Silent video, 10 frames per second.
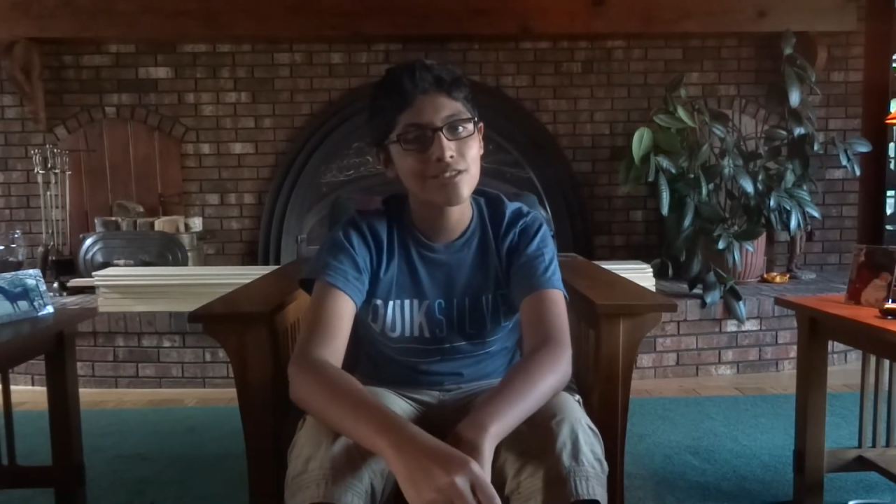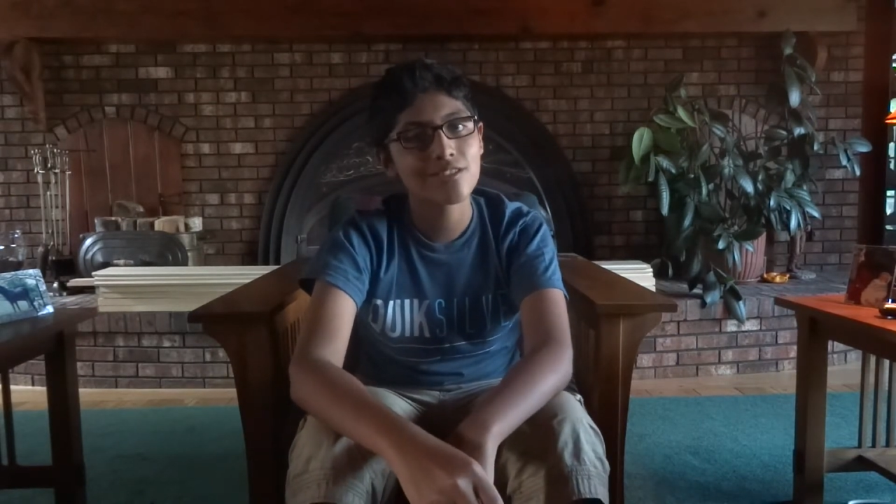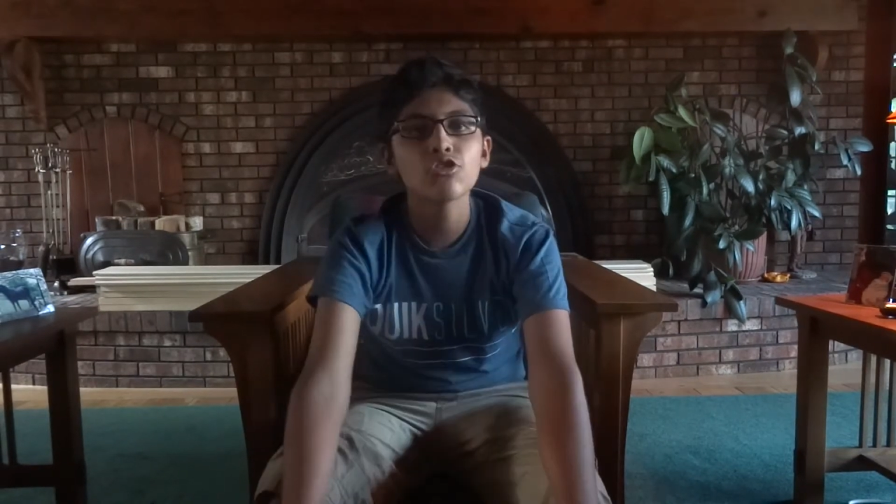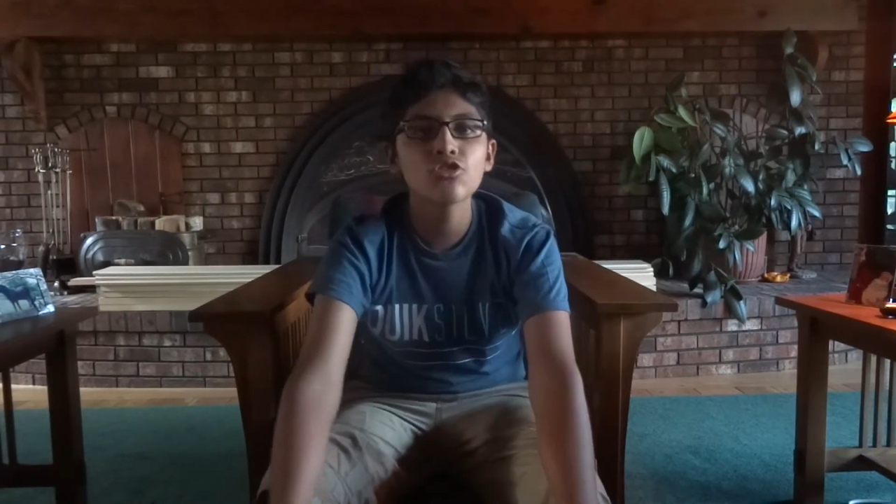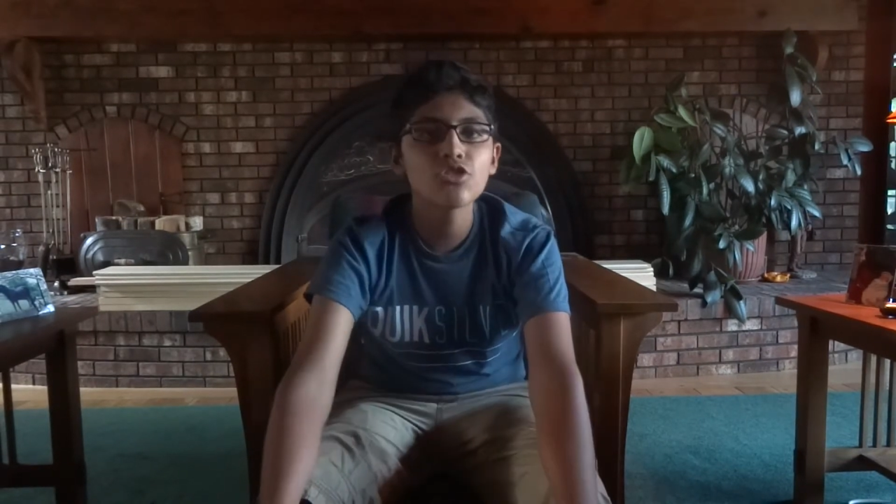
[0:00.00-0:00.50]
He
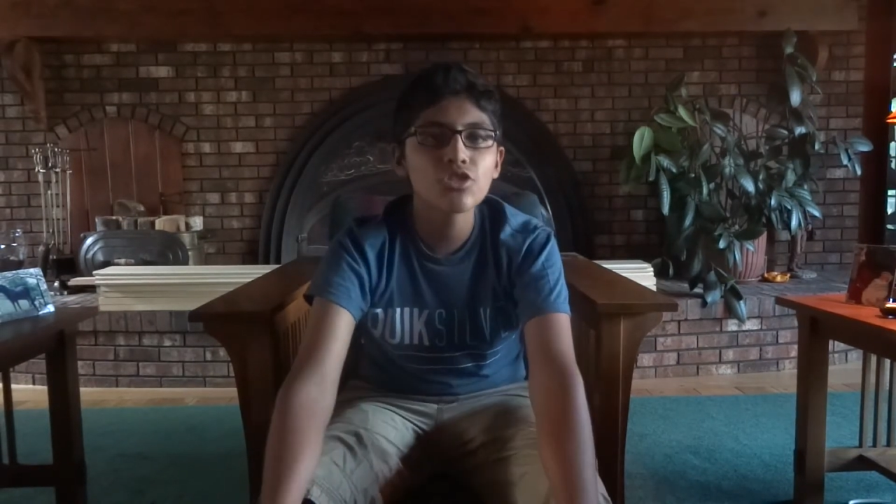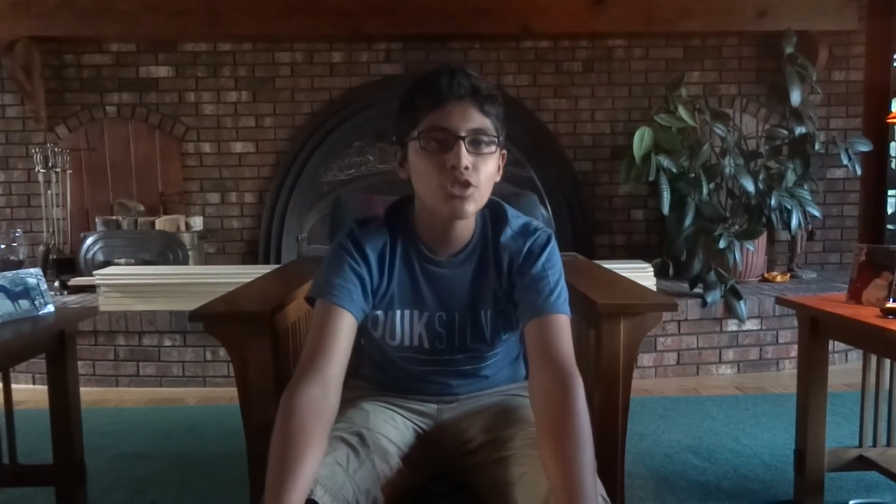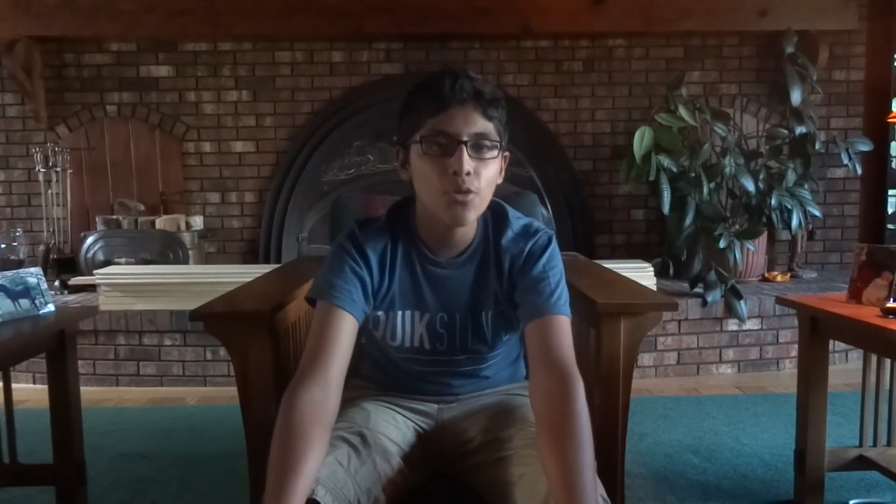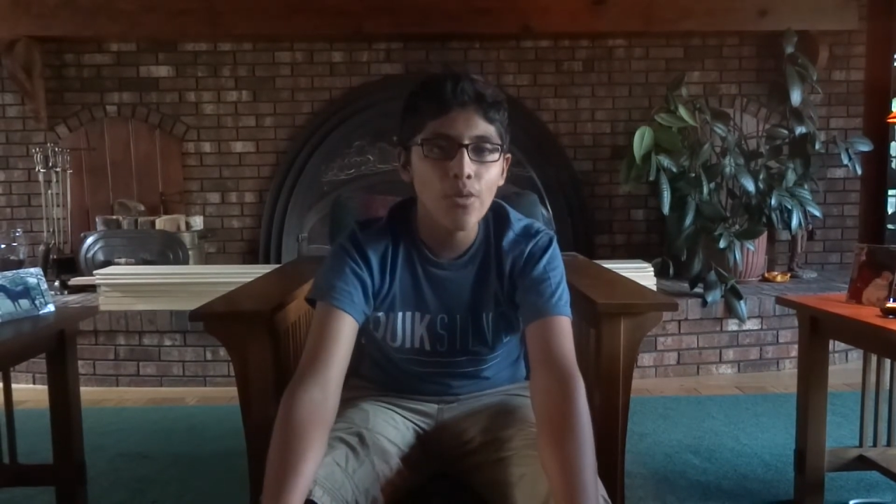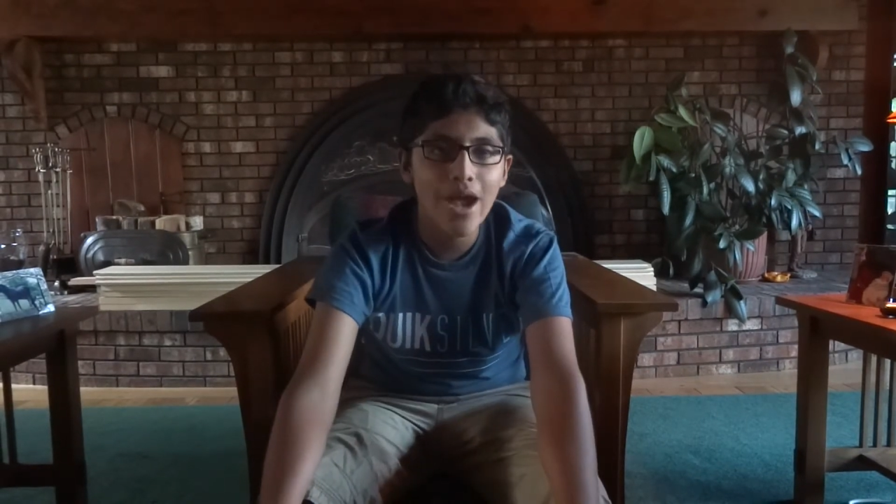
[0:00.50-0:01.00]
also doesn't
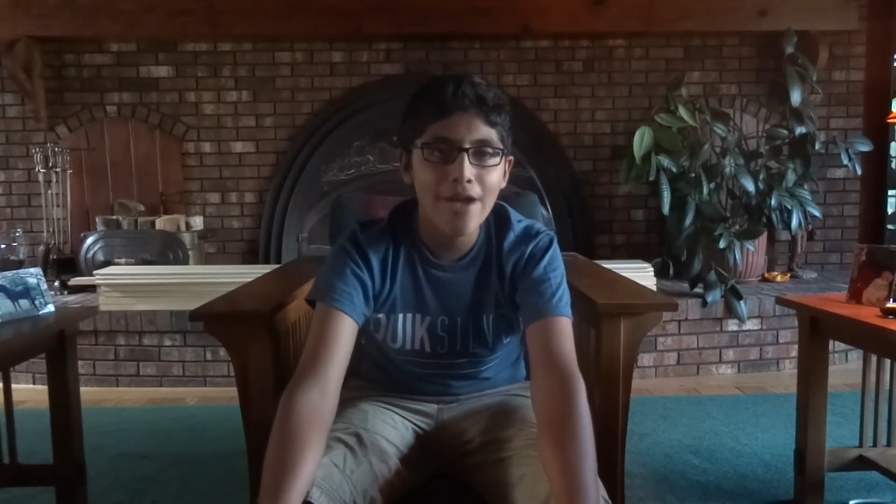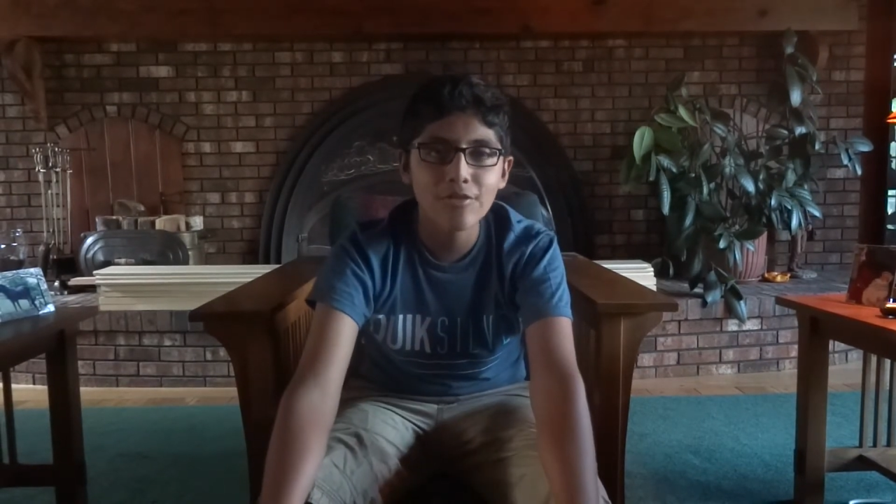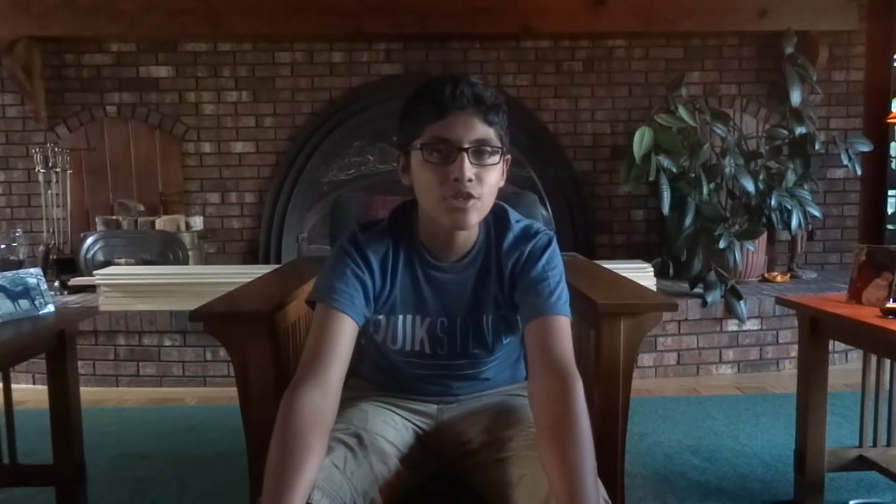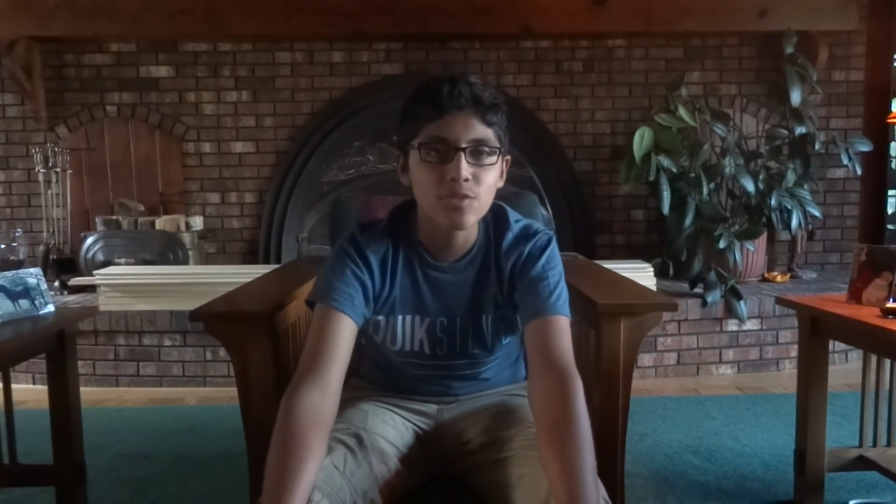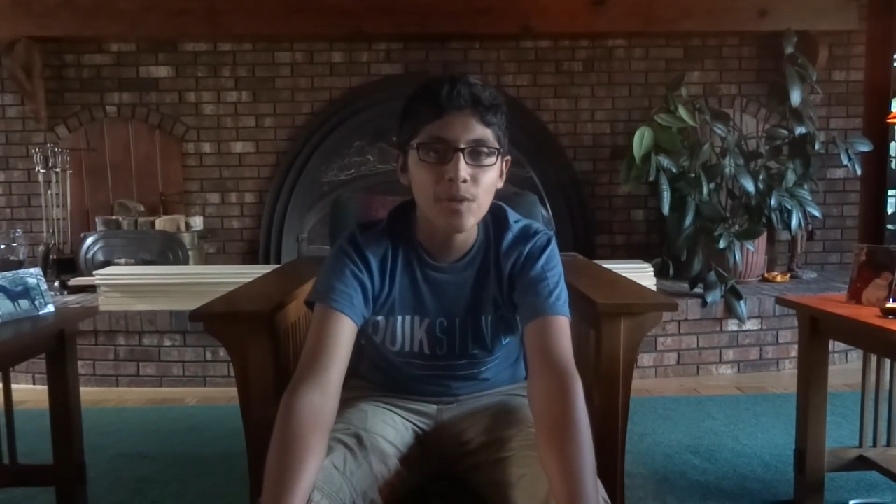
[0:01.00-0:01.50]
go
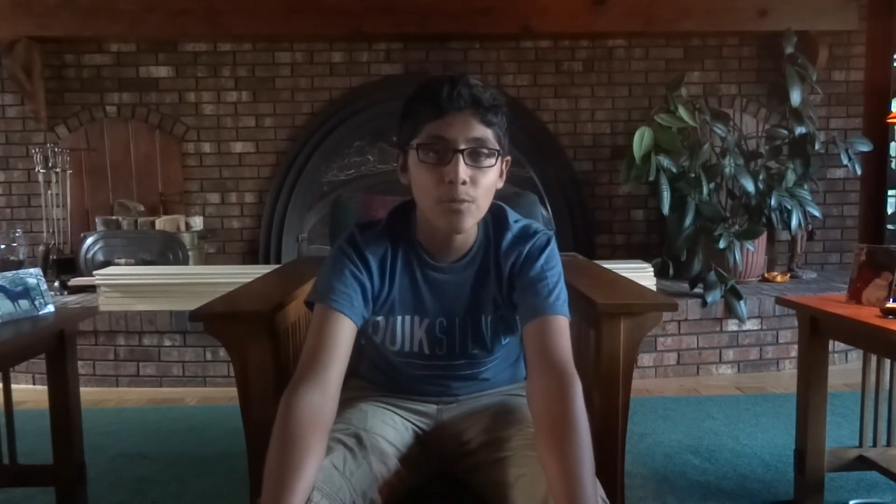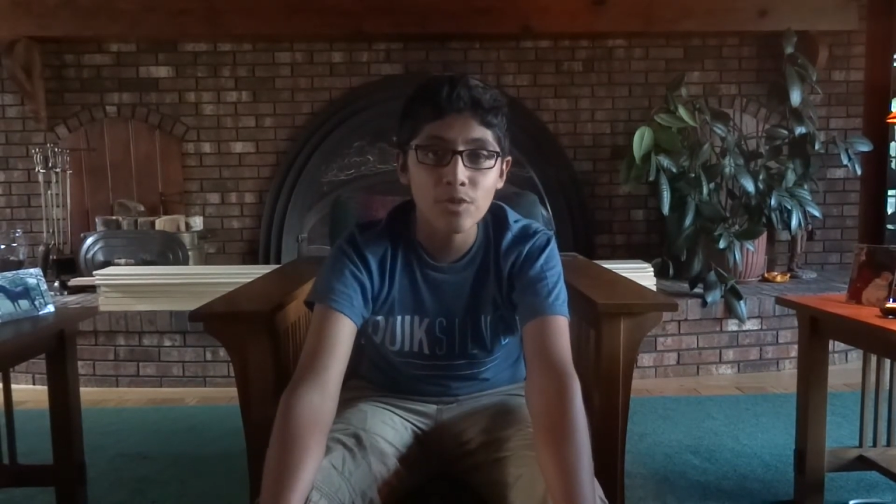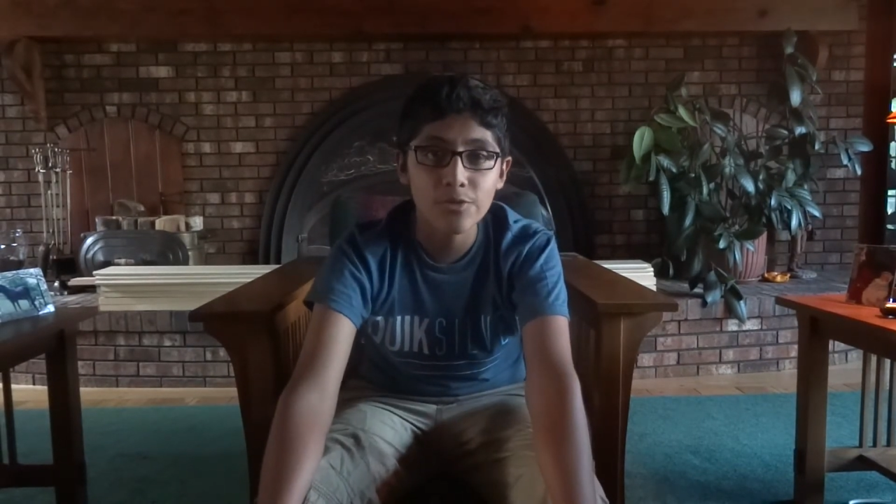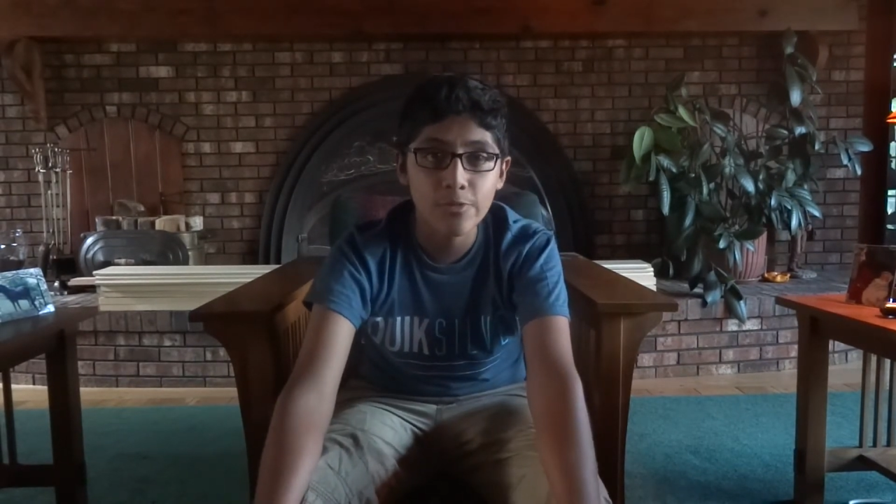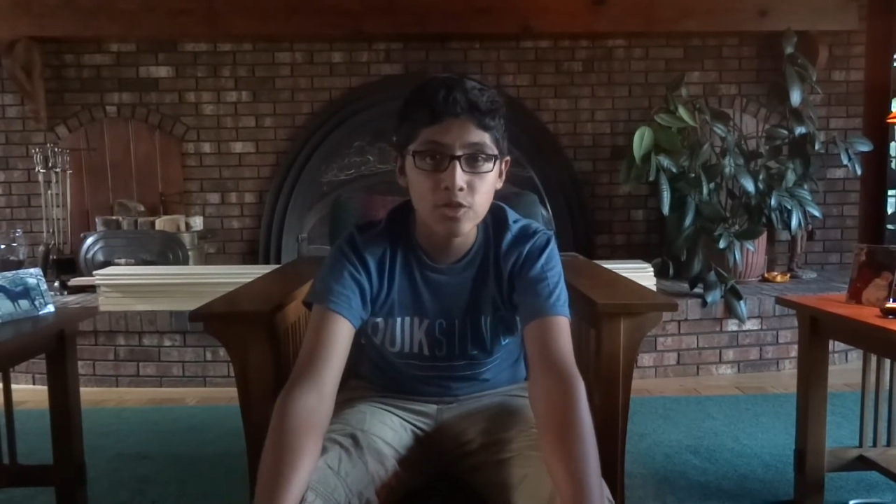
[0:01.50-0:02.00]
after Isabella when
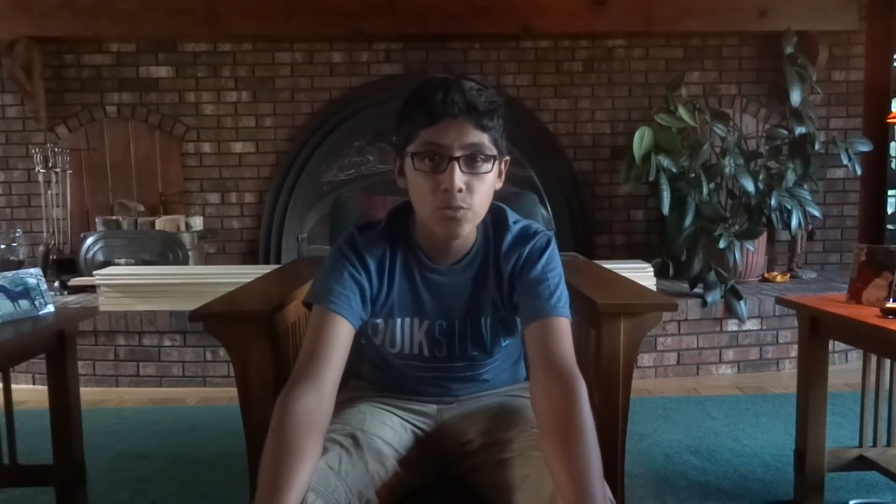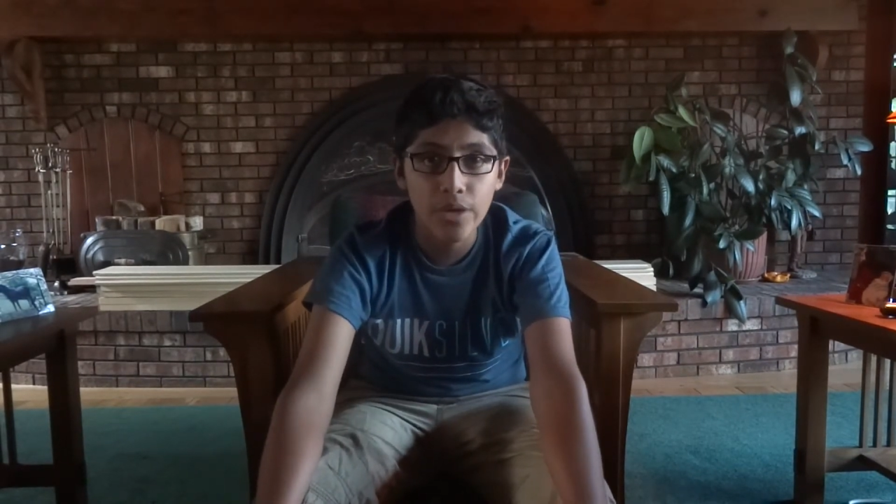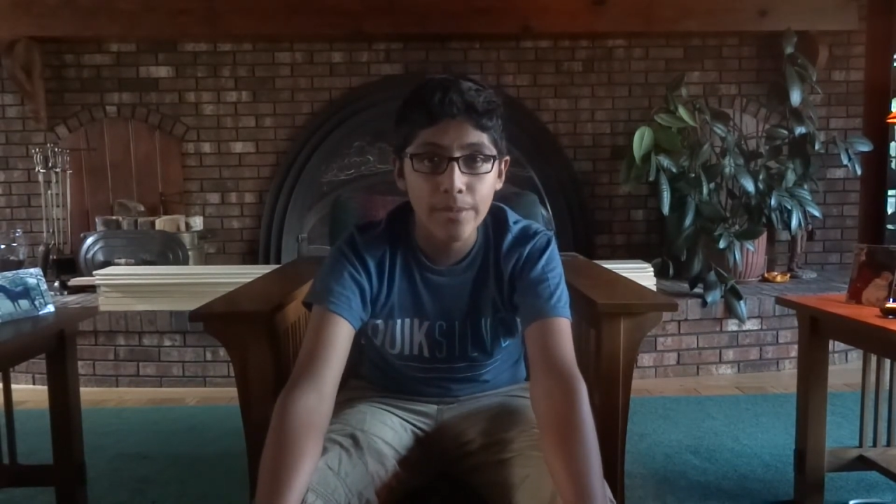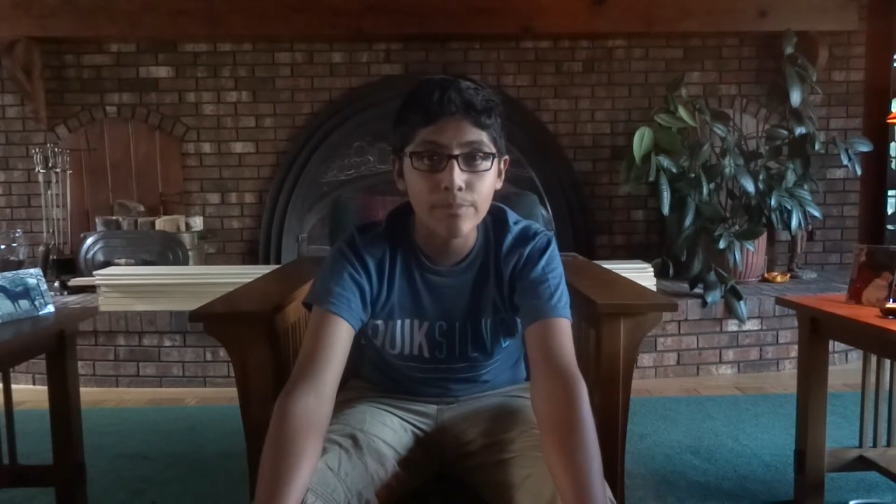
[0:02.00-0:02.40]
she runs away,